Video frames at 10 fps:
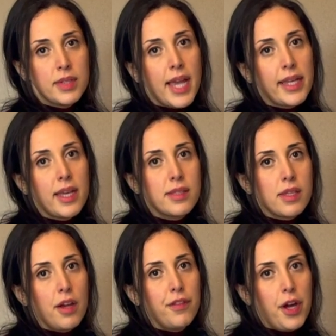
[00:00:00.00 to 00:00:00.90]
Decades
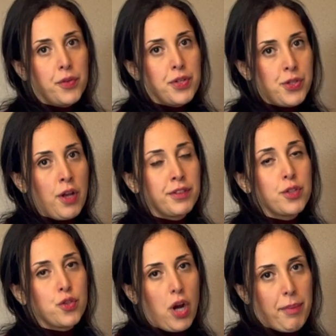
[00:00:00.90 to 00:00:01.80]
of
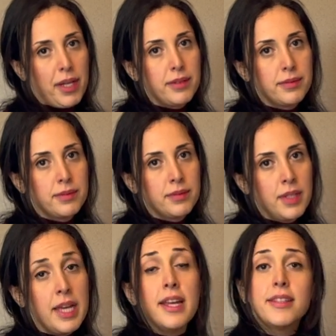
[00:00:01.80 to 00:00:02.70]
unresolved trauma.
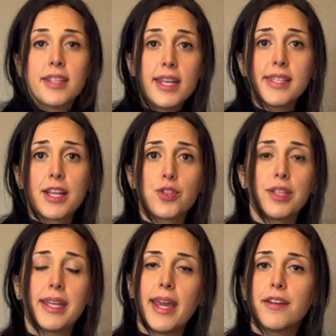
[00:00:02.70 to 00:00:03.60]
Today is actually
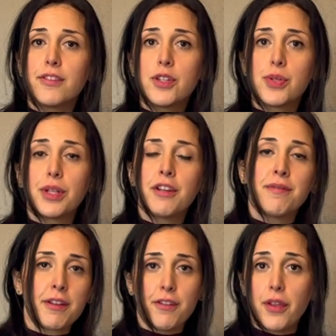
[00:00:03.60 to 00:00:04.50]
the anniversary of
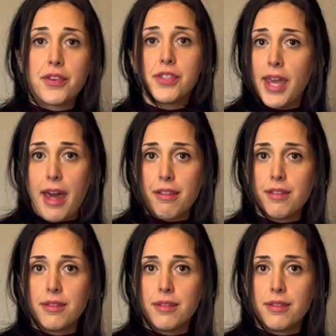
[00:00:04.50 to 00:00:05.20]
my father's death.